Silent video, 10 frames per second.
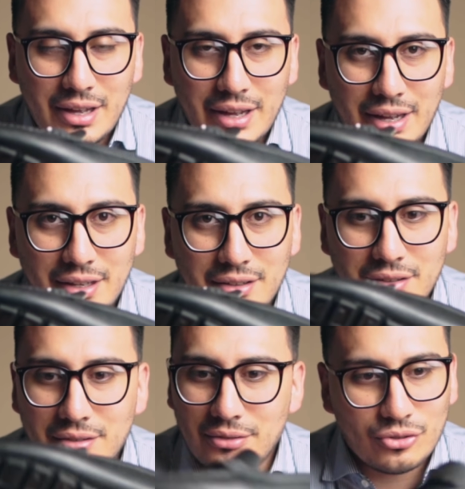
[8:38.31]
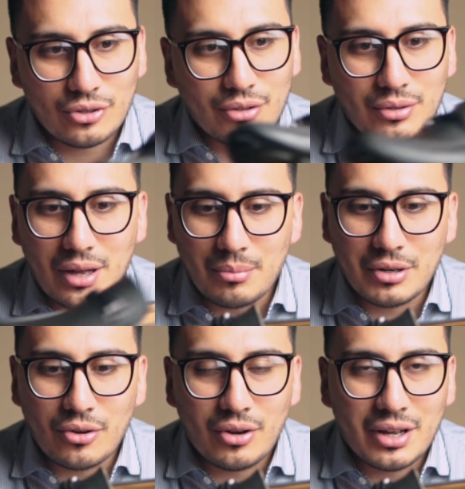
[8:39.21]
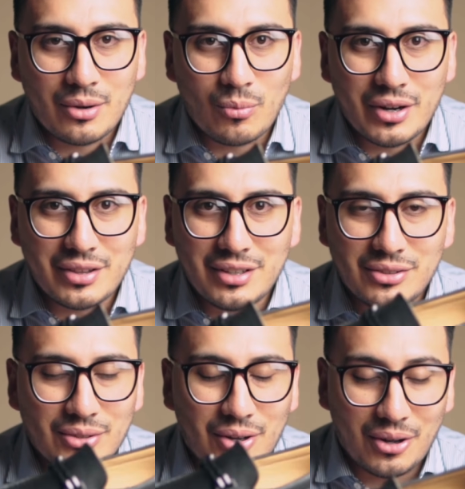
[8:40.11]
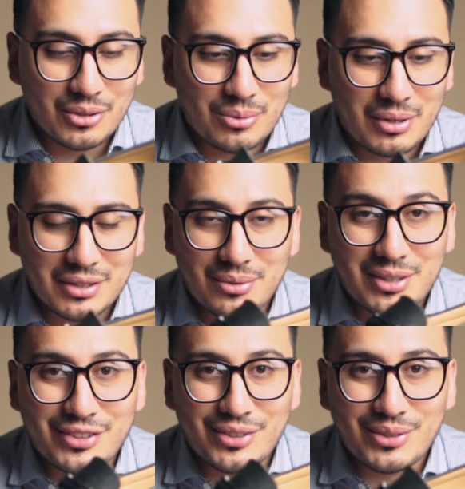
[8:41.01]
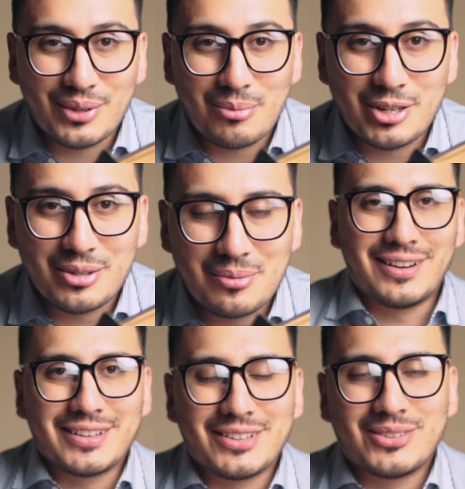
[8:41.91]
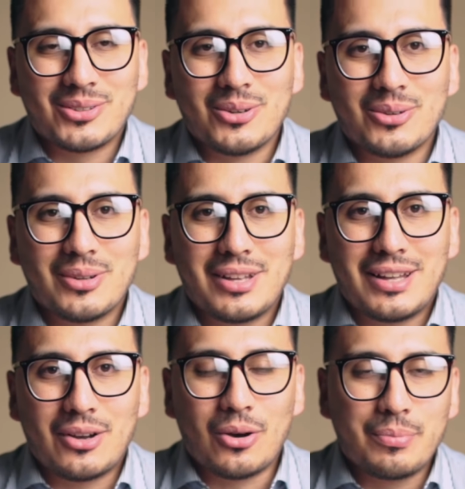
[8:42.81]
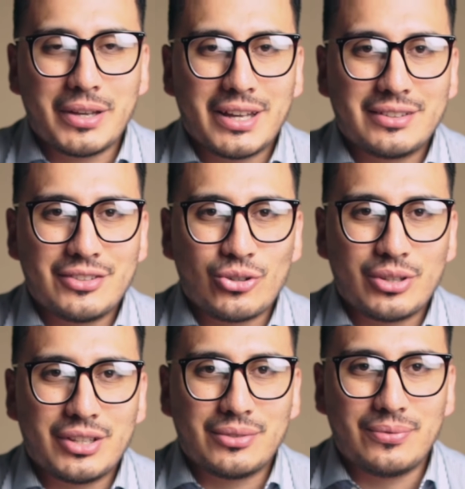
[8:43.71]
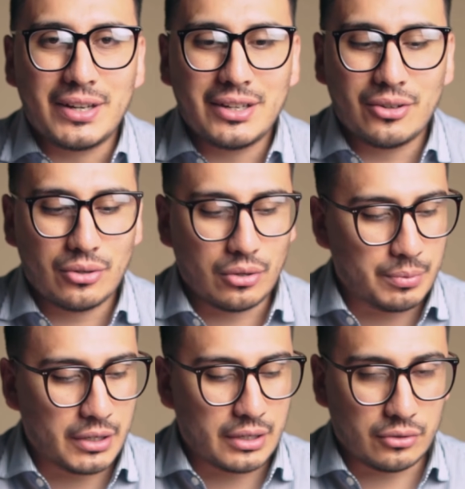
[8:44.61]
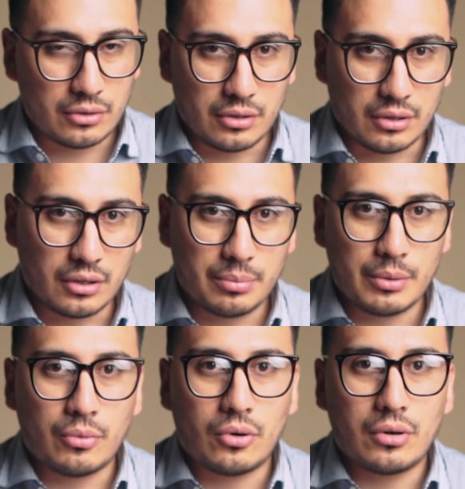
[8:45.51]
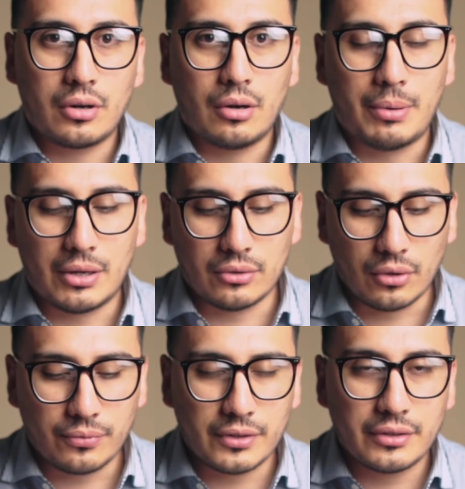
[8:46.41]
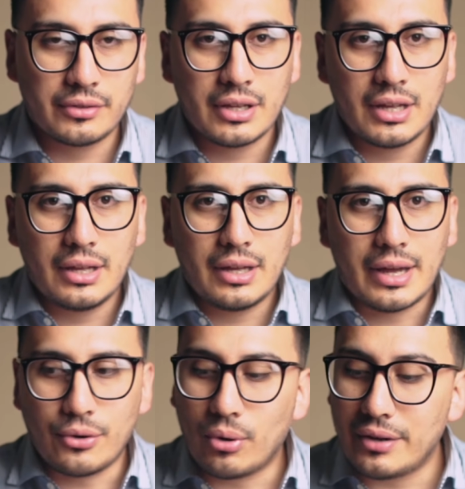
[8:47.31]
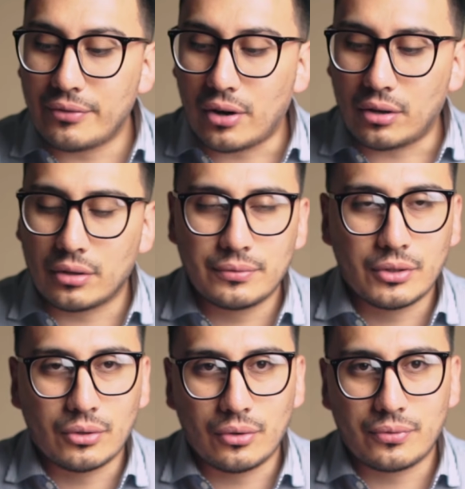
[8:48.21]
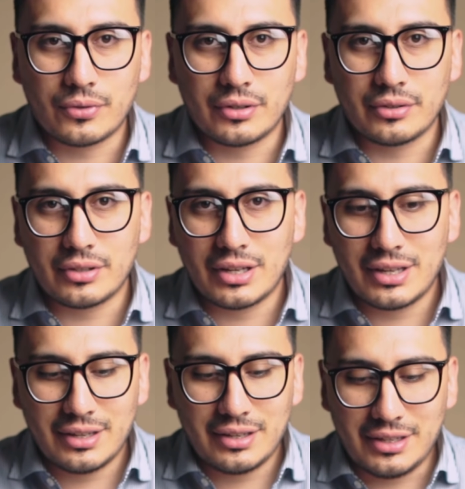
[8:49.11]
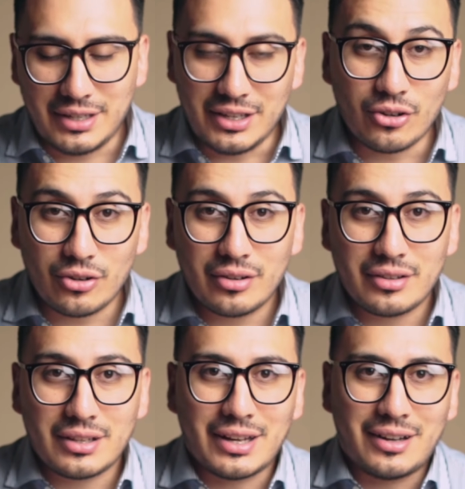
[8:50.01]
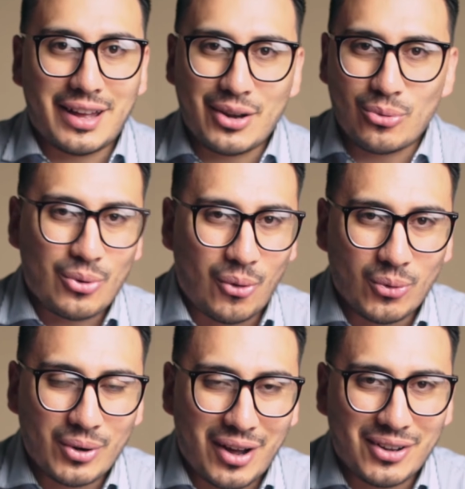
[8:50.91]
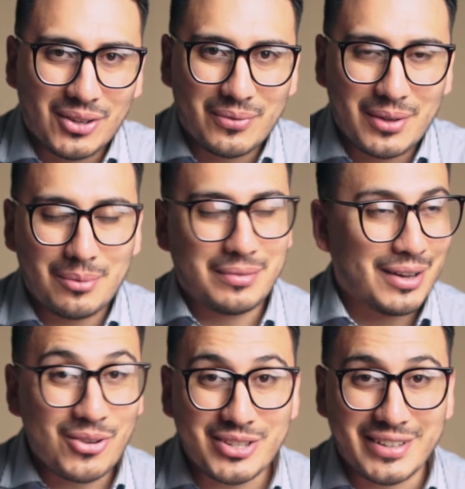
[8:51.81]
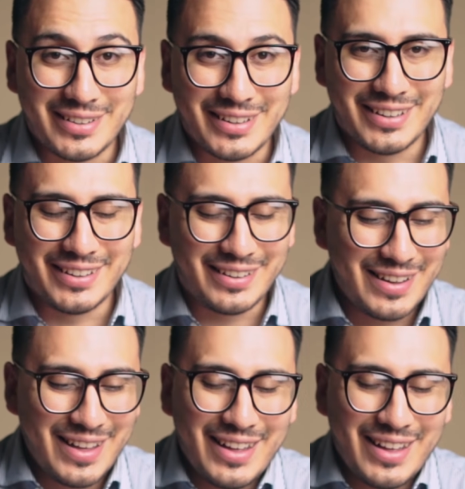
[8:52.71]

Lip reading: And so I'm gonna go ahead and wear these all throughout the rest of the summer. Alright guys, so I hope you guys enjoyed this video. Hope you guys learned a little bit more about loafers. I don't have all of the loafers here. I don't own all of them. I wish I did.